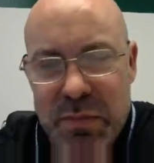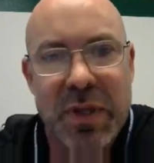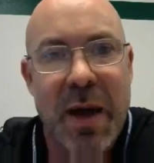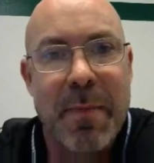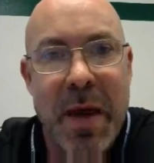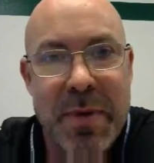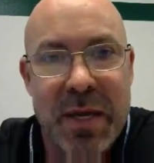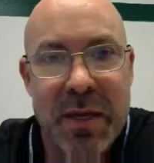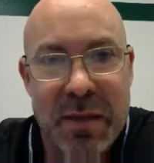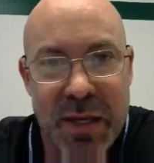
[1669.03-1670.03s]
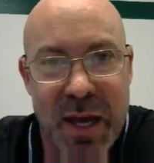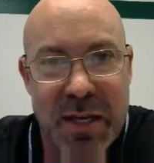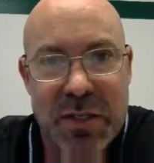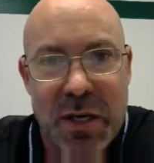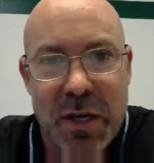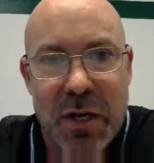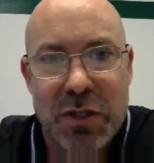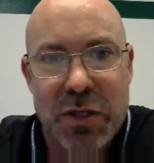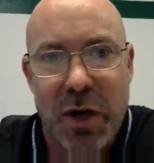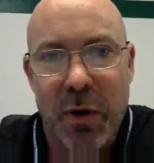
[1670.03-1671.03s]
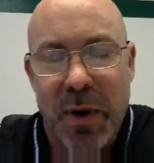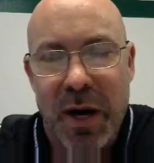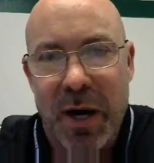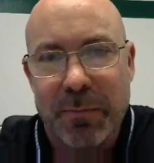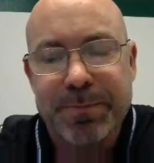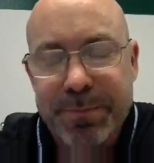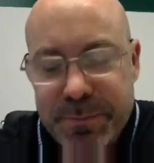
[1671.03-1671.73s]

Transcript: that may be the case. So